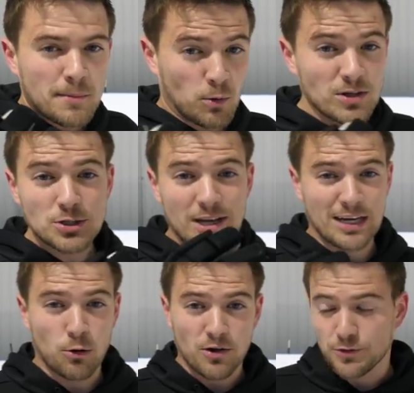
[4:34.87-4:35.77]
But once you
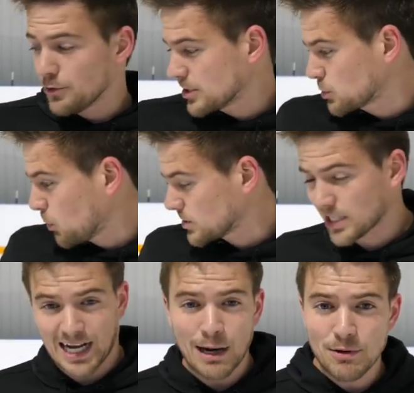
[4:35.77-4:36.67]
get going through this course,
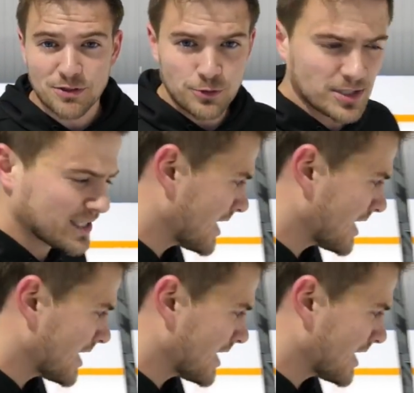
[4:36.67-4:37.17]
like I went through this